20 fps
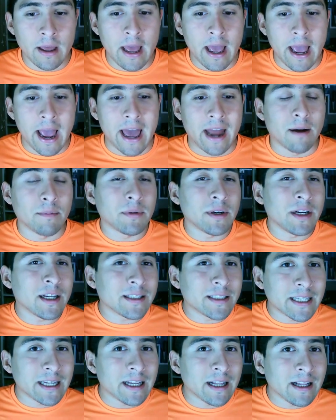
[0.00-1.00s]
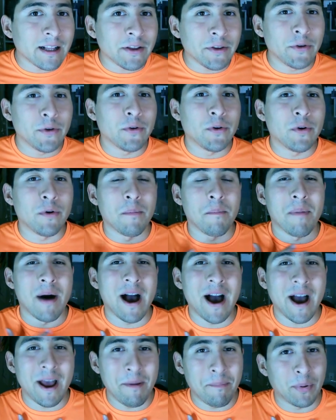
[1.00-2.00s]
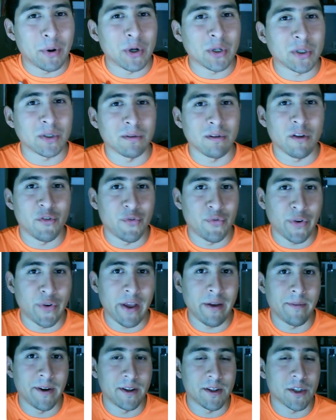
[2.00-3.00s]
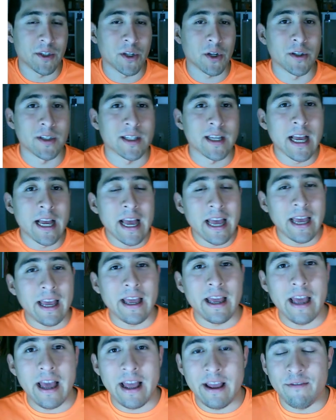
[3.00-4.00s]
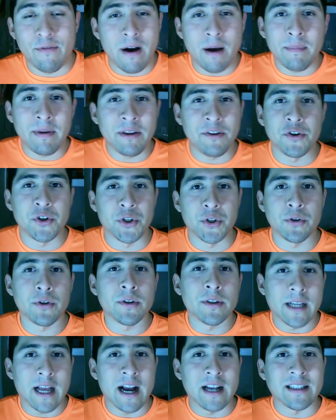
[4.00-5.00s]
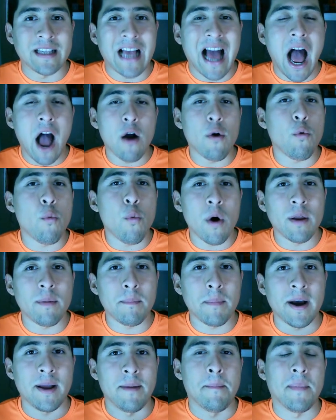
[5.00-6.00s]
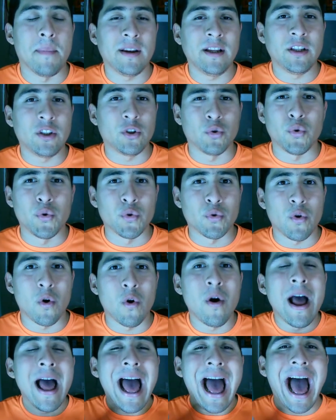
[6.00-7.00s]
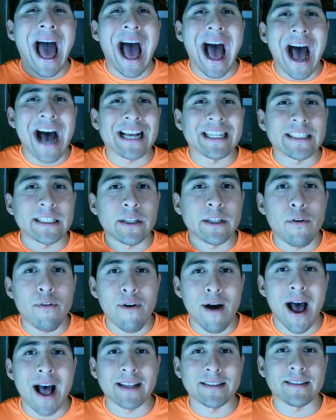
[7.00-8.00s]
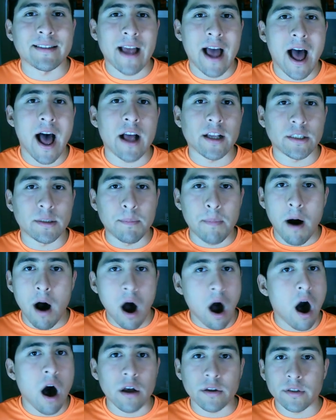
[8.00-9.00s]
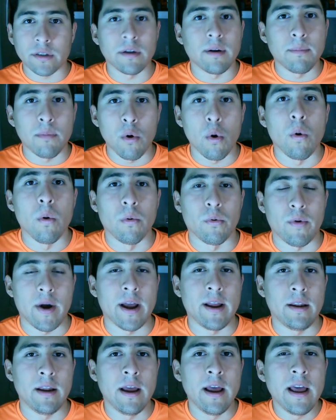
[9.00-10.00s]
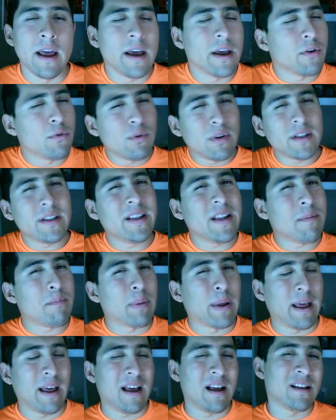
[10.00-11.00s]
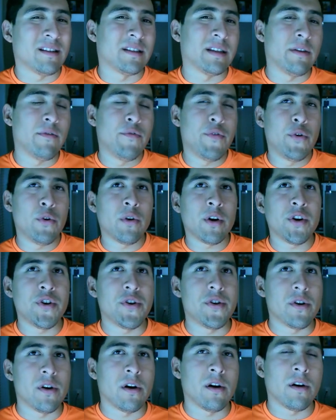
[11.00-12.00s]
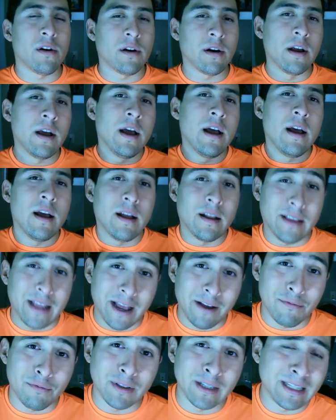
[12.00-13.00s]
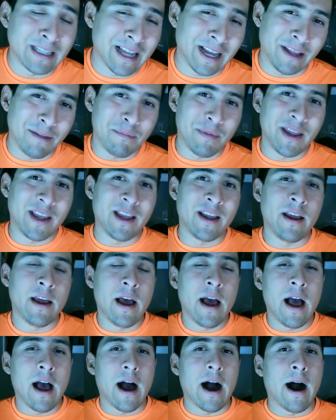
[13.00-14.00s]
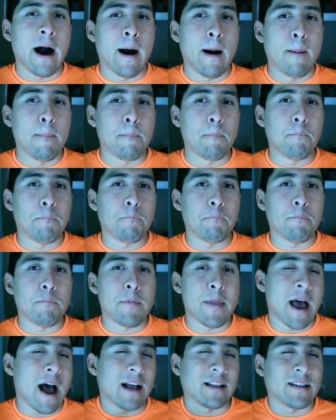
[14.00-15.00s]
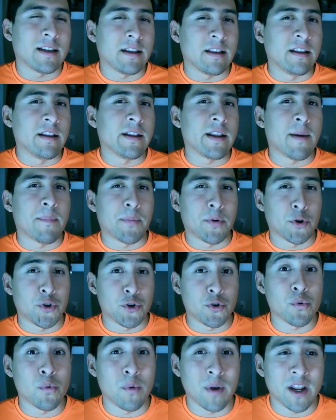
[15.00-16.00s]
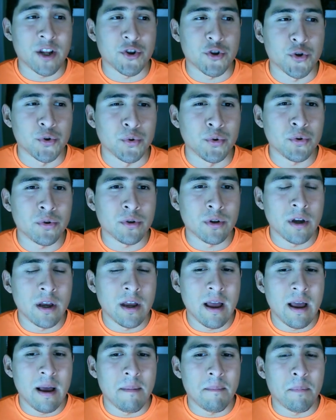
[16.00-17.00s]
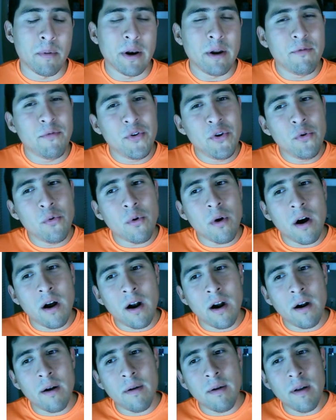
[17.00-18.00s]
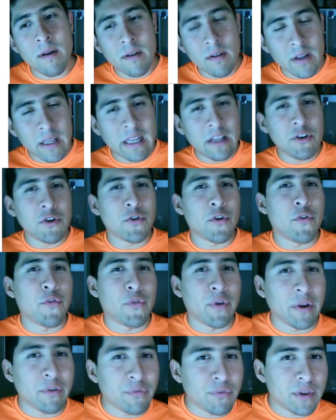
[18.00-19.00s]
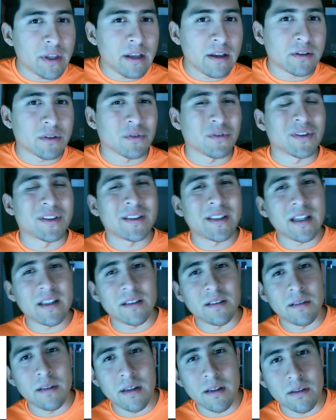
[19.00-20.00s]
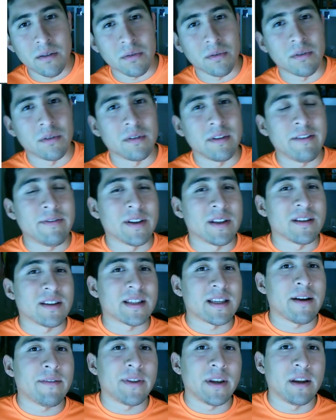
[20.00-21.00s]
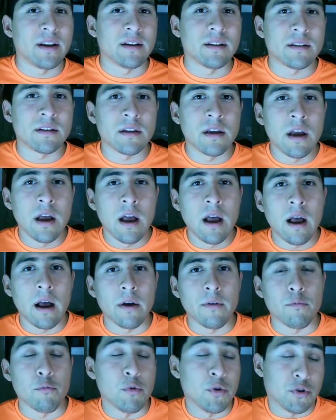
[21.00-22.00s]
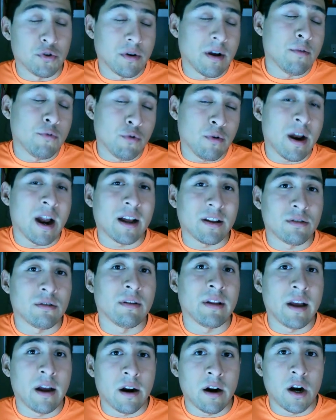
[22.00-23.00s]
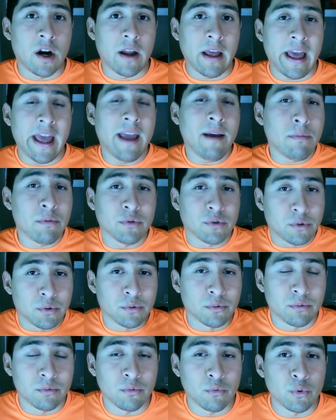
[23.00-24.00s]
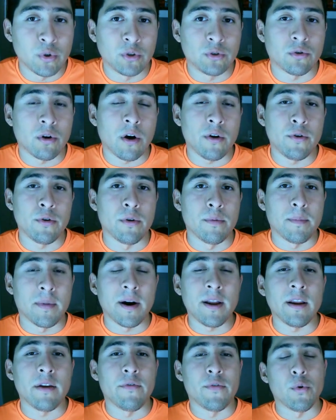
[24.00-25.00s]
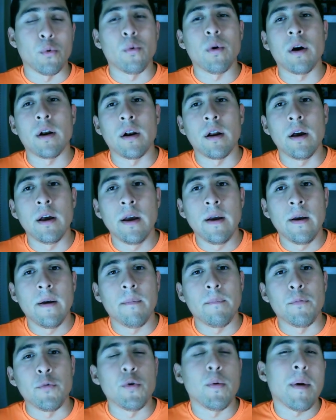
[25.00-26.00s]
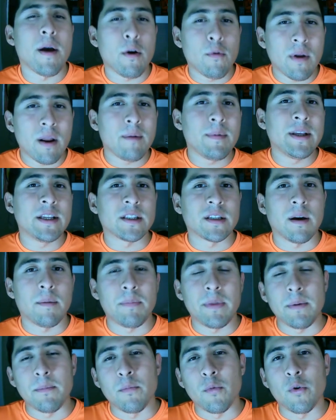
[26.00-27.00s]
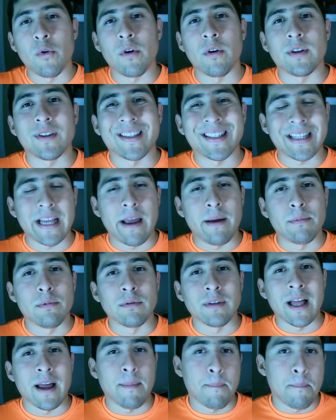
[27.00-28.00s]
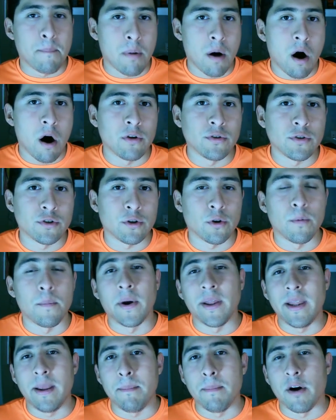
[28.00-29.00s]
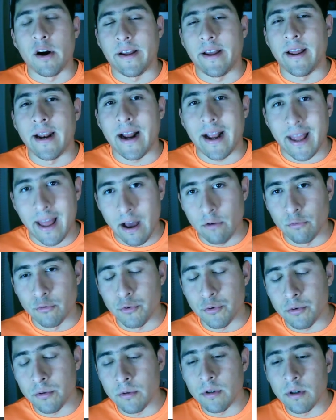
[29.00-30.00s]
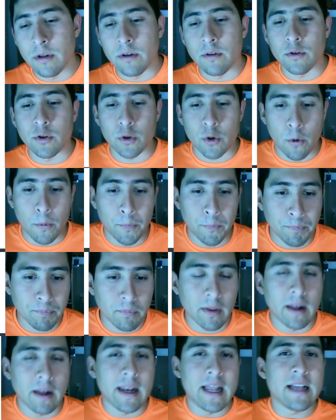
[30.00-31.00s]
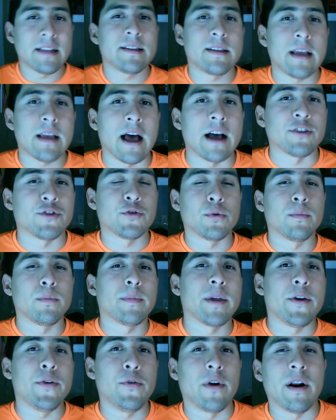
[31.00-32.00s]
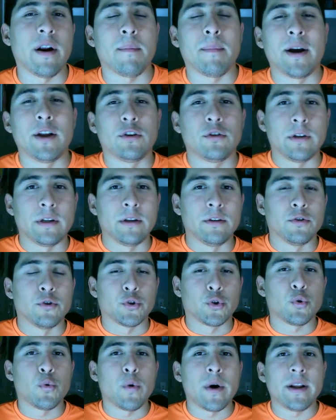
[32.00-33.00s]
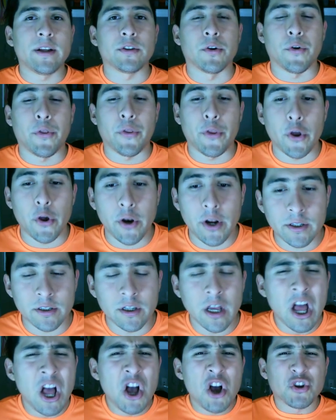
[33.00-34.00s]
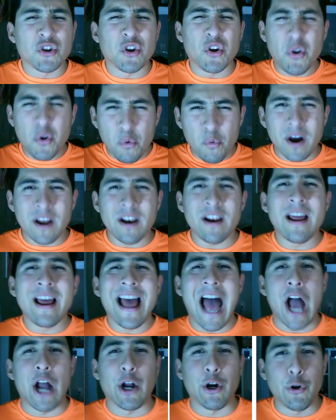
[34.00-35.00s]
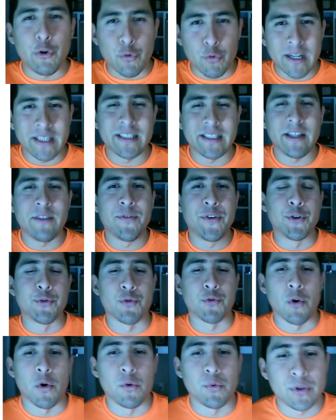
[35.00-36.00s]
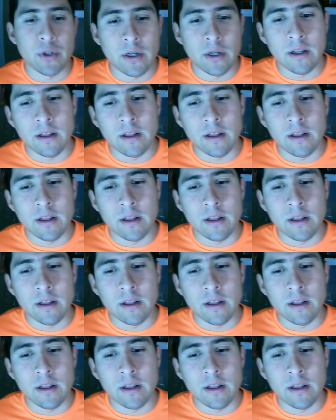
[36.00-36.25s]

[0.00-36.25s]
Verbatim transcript: And I'm going to tell you my personal favorites because if I'm in your shoes, guys, I want my money to grow as fast as possible, right? It really depends. If you're young, thankfully, like me, um, that's, I think, the approach you want to choose. But if you are in your 50s or 60s or even 70s, which you actually are able to withdraw your money if you want, you might want to be something more stable like bonds or money market accounts. So let's assume that you are in, my, in your 20s or 30s, so you want aggressive growth.